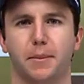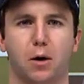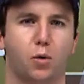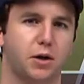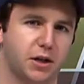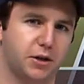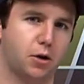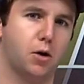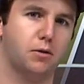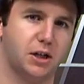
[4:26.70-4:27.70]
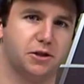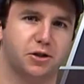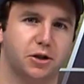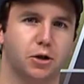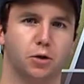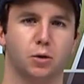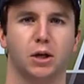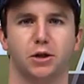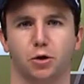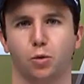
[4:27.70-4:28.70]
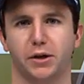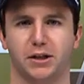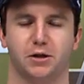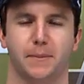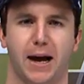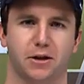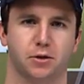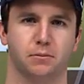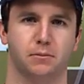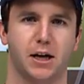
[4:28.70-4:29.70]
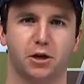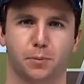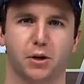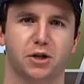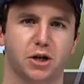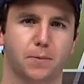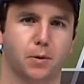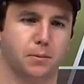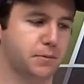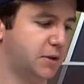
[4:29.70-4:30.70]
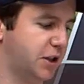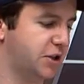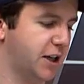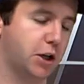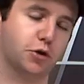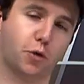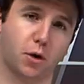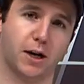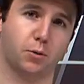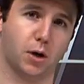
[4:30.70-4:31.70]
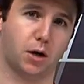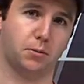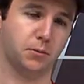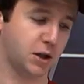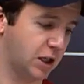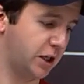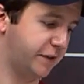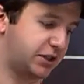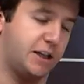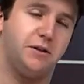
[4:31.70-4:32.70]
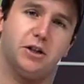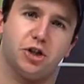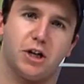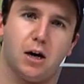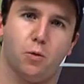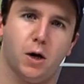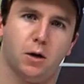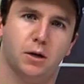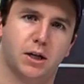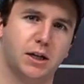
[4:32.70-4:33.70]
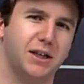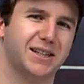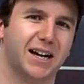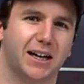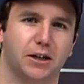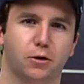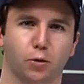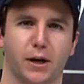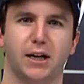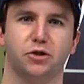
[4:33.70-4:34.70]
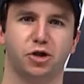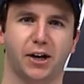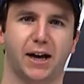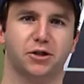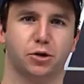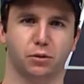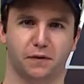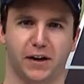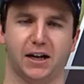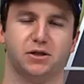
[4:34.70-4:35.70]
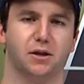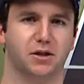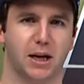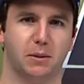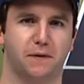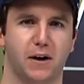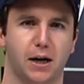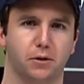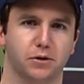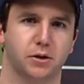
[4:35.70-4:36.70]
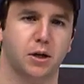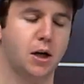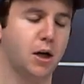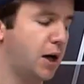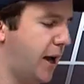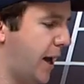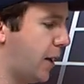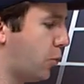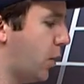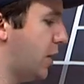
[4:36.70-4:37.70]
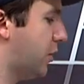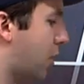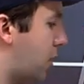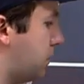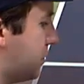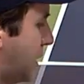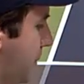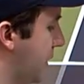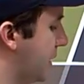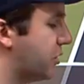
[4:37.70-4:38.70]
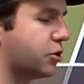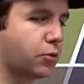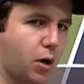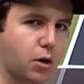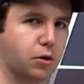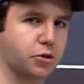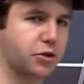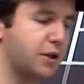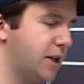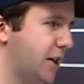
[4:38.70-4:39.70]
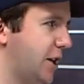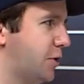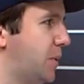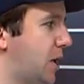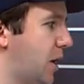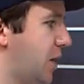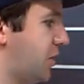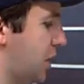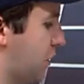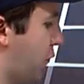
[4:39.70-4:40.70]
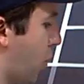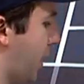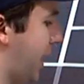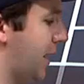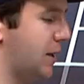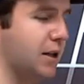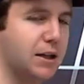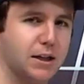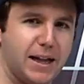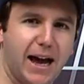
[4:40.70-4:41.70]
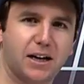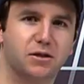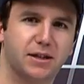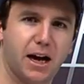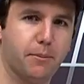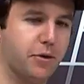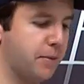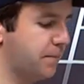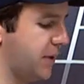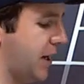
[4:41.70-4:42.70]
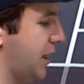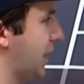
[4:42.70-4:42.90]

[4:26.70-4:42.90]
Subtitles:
about what Nadal needs to do to win this match. And it's pretty simple. He needs to hit his forehand well. If he's hitting this shot well, he's got a great chance to advance to the semifinals. And when Nadal typically struggles, it's because his forehand lacks depth and it